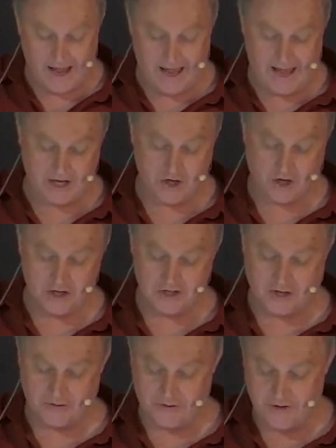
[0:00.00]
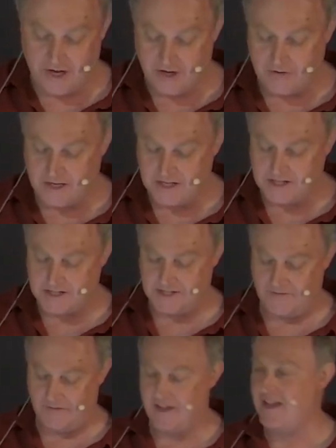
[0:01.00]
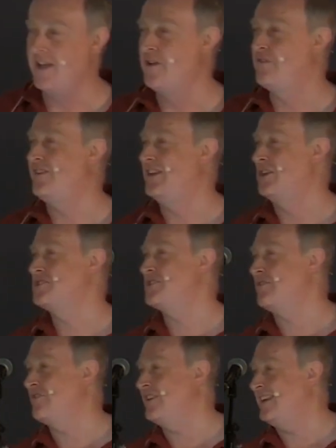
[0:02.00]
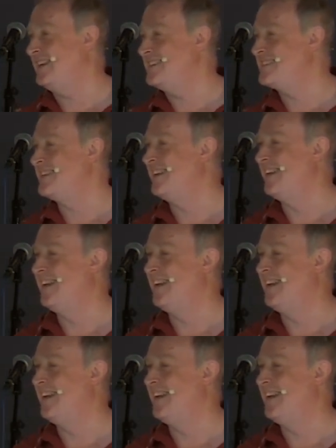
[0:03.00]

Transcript: Our gods are theories, philosophies,